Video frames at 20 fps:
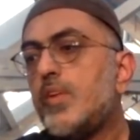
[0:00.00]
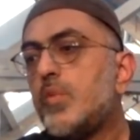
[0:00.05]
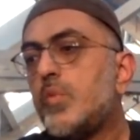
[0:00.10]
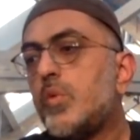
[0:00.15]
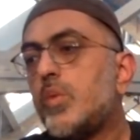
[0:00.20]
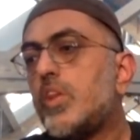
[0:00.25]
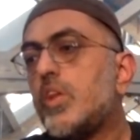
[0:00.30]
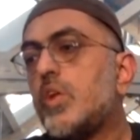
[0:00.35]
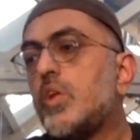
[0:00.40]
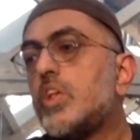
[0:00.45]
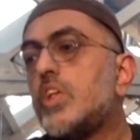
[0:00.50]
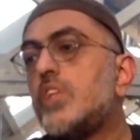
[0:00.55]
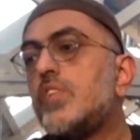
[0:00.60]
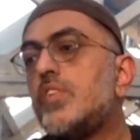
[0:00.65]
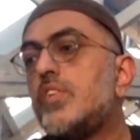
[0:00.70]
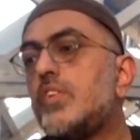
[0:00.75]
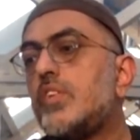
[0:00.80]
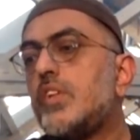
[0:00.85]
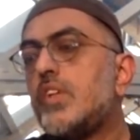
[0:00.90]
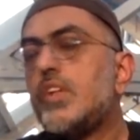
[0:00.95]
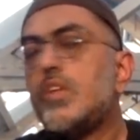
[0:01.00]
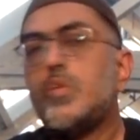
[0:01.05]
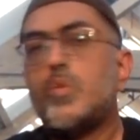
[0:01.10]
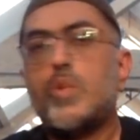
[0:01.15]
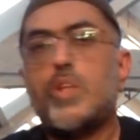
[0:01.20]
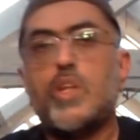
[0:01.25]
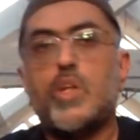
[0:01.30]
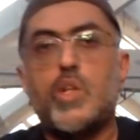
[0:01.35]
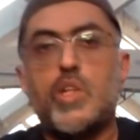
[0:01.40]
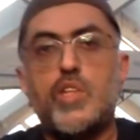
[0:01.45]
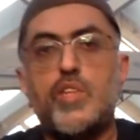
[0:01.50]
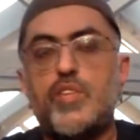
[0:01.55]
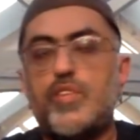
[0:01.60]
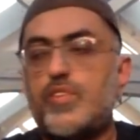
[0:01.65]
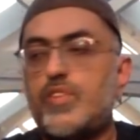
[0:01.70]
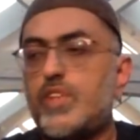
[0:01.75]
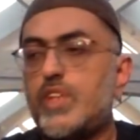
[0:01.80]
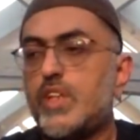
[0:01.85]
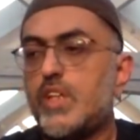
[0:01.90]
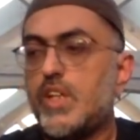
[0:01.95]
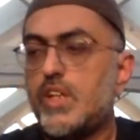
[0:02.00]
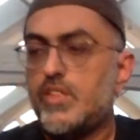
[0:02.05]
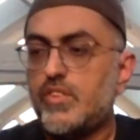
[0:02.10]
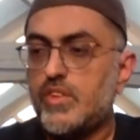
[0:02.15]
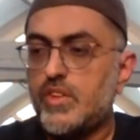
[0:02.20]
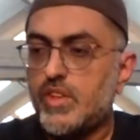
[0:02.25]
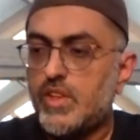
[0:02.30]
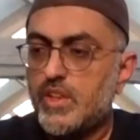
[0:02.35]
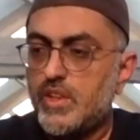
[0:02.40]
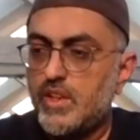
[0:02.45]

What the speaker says: without even realizing.